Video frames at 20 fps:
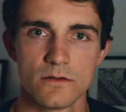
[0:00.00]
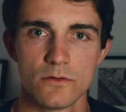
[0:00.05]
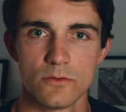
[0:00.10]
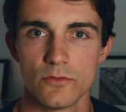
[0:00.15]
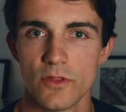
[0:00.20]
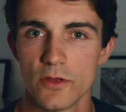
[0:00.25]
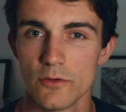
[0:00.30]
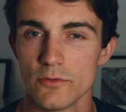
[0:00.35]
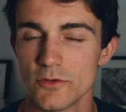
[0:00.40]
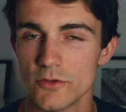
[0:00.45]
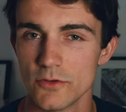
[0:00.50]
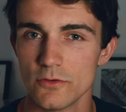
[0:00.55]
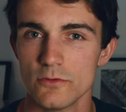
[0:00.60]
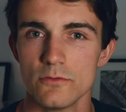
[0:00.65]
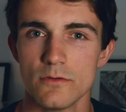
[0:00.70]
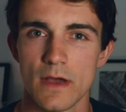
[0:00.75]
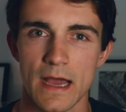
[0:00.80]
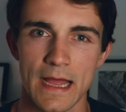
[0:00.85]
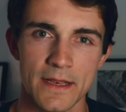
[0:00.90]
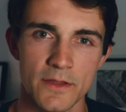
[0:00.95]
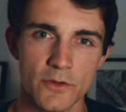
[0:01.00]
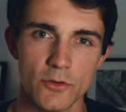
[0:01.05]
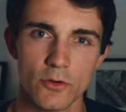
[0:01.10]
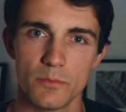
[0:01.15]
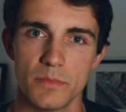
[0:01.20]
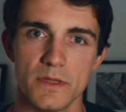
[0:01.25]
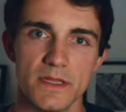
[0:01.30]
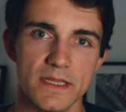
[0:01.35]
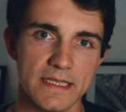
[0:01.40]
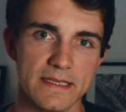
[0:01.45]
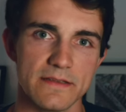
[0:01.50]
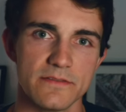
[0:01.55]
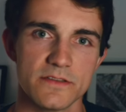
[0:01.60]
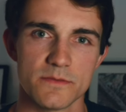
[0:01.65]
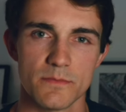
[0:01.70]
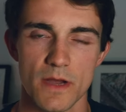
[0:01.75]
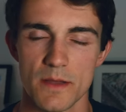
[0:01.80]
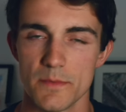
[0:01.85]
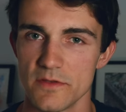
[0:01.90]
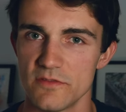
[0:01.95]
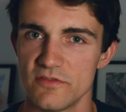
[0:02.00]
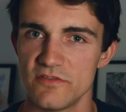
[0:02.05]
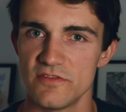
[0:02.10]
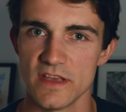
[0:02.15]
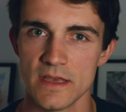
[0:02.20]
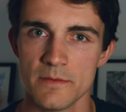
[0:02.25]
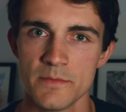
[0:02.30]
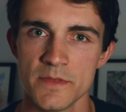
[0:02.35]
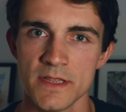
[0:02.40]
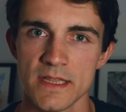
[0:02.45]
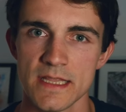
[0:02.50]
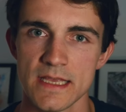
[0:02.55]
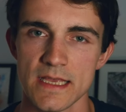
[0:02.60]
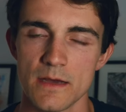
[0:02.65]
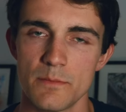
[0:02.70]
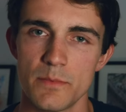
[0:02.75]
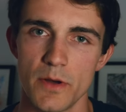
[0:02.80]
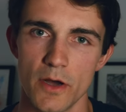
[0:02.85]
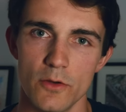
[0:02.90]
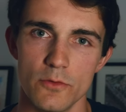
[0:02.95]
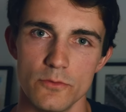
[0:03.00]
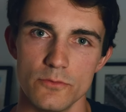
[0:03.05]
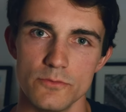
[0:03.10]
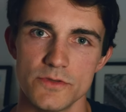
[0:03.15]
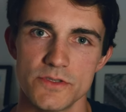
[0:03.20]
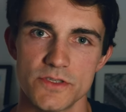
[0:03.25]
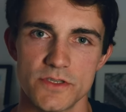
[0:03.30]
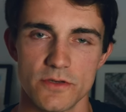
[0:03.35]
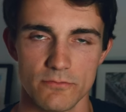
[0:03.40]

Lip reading: although you and your beliefs might be vehemently opposed